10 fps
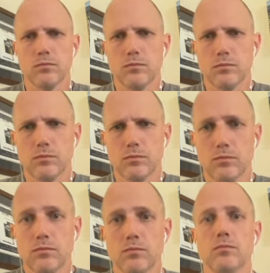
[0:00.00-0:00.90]

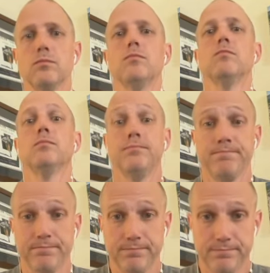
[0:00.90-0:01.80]

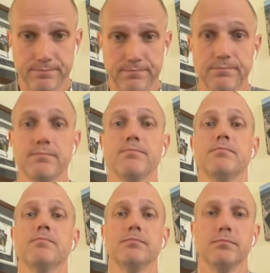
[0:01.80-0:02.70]

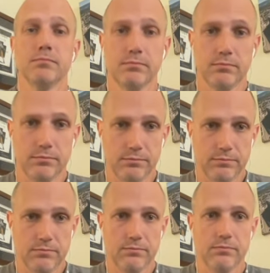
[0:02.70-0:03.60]

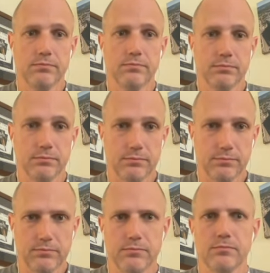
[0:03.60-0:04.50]

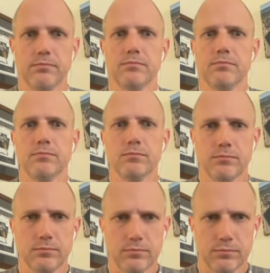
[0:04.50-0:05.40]

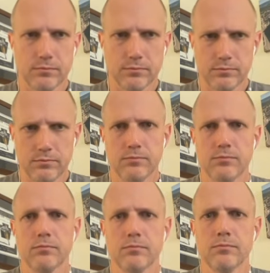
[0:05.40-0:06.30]

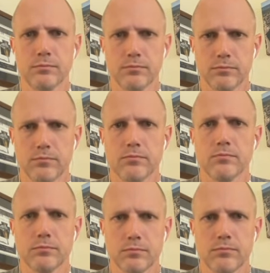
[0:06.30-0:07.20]

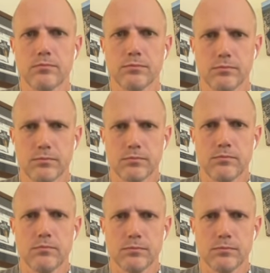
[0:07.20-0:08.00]
No words are spoken by the person on screen.